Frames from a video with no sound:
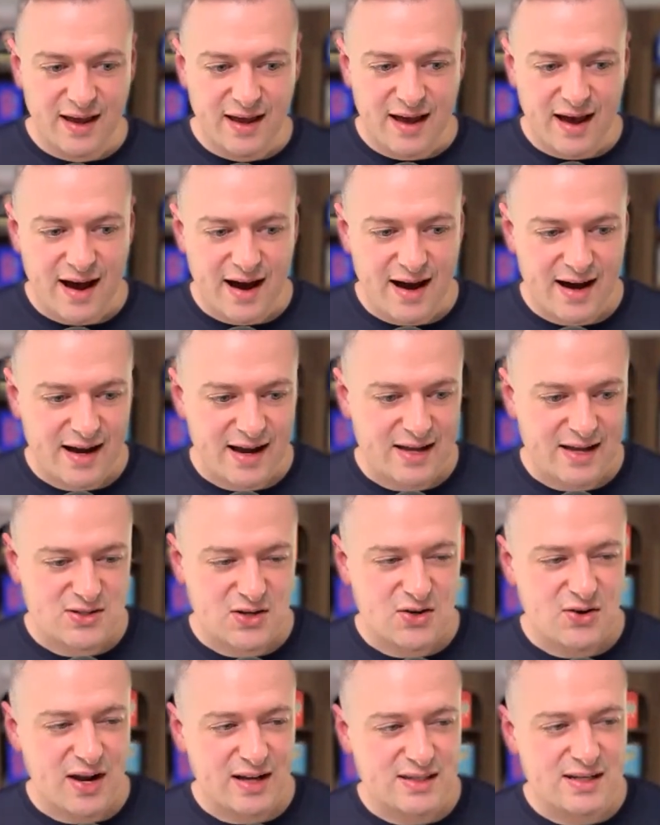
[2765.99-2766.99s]
And so you
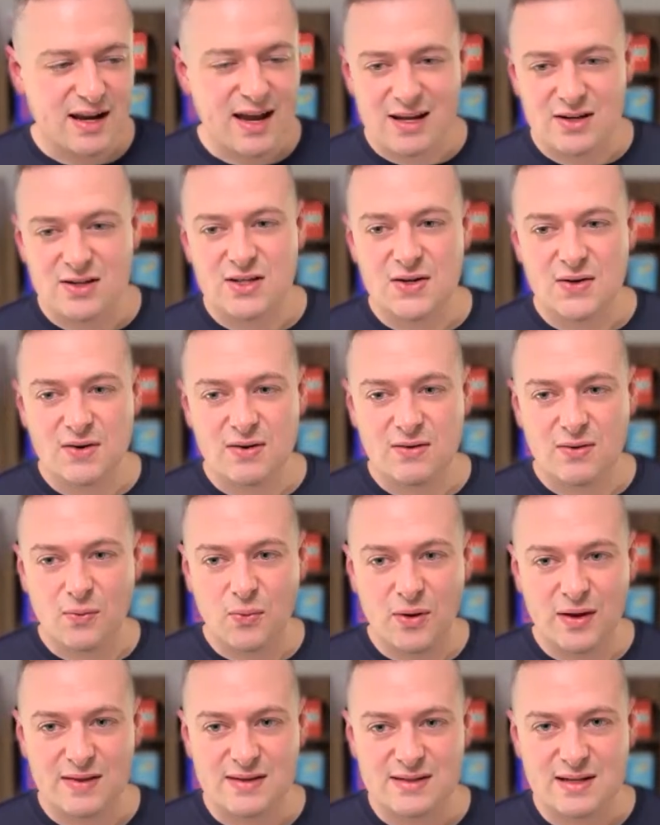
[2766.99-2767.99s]
get to kind of do it
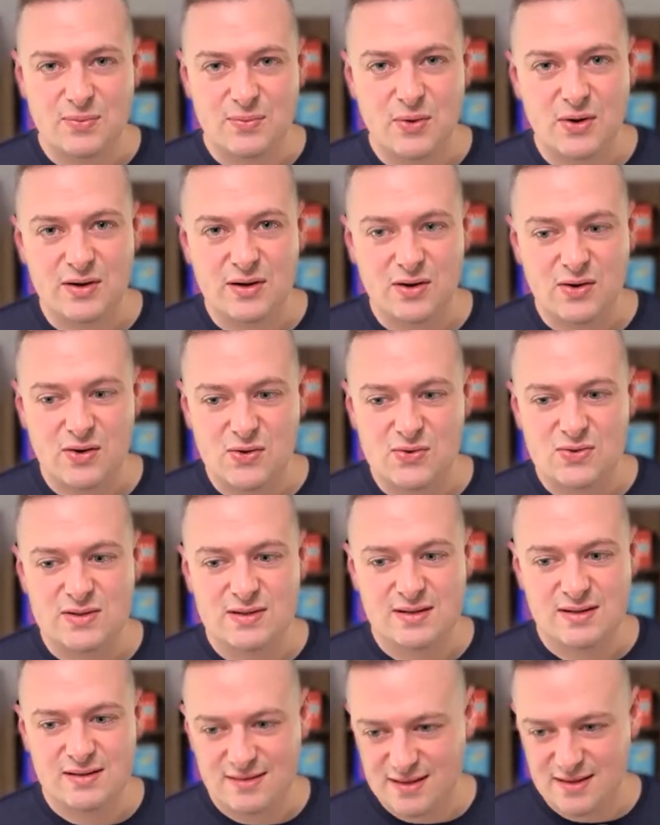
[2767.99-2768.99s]
with someone
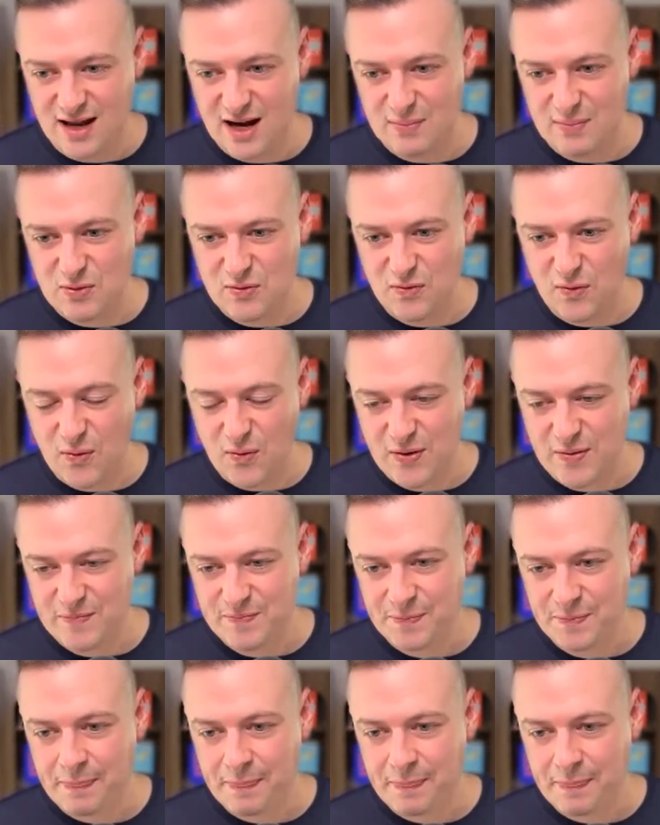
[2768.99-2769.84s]
who's done it before.